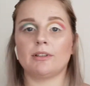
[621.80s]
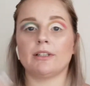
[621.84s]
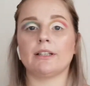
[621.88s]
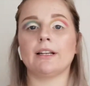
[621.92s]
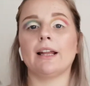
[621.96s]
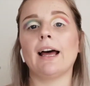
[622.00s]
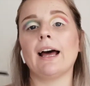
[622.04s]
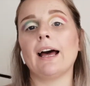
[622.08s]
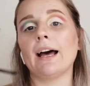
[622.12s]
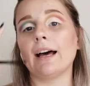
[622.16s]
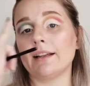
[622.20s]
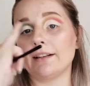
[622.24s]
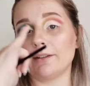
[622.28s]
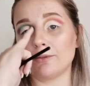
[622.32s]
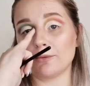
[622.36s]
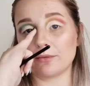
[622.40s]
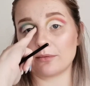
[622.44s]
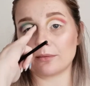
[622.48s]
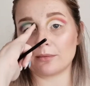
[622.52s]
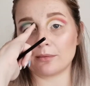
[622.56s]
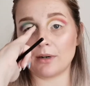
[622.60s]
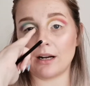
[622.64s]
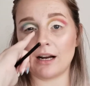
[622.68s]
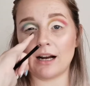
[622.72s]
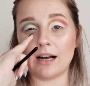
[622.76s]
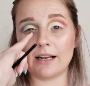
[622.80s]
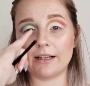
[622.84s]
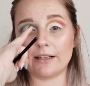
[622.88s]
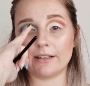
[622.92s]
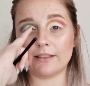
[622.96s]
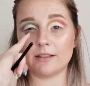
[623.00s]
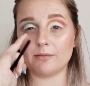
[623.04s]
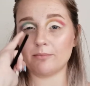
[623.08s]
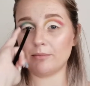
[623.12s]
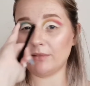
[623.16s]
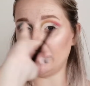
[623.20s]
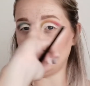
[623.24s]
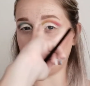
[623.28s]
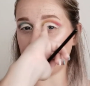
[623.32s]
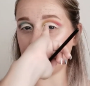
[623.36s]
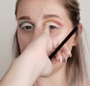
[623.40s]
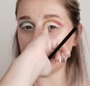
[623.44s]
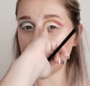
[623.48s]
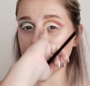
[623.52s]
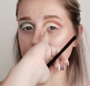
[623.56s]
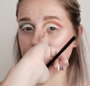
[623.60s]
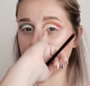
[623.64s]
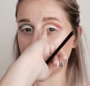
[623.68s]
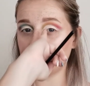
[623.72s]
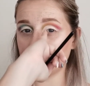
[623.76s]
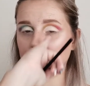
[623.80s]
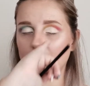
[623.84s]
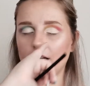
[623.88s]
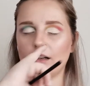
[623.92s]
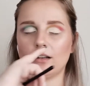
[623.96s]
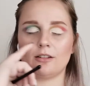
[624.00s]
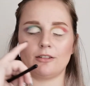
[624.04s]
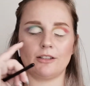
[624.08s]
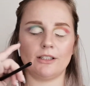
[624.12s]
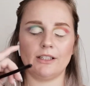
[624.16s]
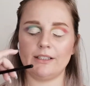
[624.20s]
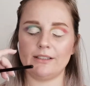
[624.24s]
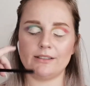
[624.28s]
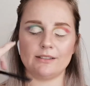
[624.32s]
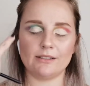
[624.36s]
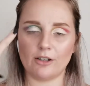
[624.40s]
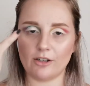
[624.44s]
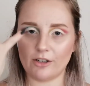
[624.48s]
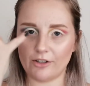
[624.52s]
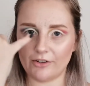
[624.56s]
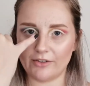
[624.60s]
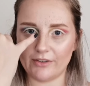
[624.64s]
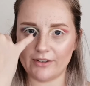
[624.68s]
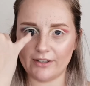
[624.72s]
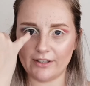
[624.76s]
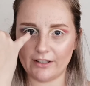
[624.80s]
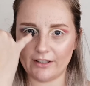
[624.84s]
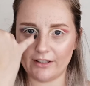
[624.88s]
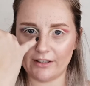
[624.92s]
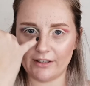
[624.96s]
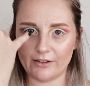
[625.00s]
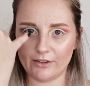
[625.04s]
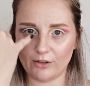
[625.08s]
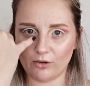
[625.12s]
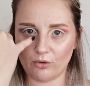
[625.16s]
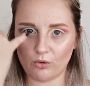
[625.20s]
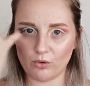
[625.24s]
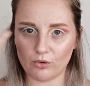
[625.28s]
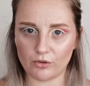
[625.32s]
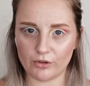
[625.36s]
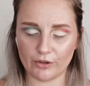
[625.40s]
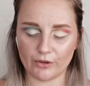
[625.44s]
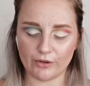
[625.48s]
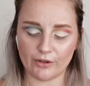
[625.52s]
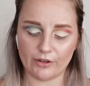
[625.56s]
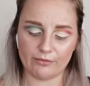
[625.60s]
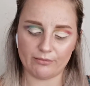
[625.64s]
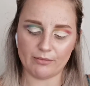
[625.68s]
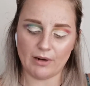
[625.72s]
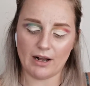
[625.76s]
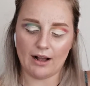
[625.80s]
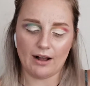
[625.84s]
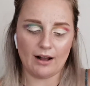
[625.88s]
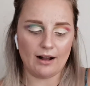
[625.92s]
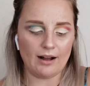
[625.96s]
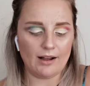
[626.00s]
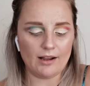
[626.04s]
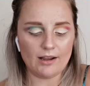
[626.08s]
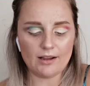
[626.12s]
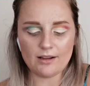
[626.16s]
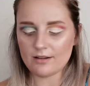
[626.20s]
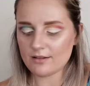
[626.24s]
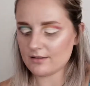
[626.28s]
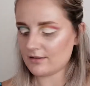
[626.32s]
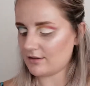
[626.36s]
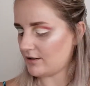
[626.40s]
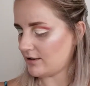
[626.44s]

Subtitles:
gonna add right in the middle, right in the corner of my eye